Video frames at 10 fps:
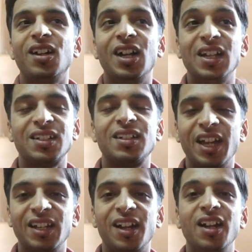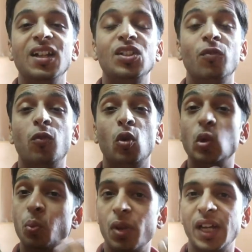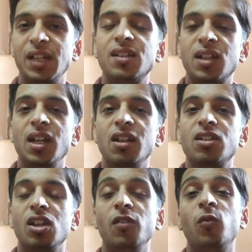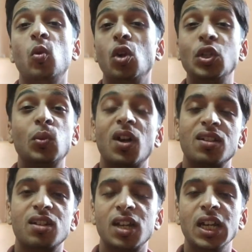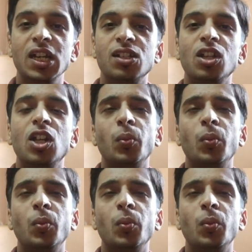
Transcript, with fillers: understand kindness if you want to practice kindness and if you want to master kindness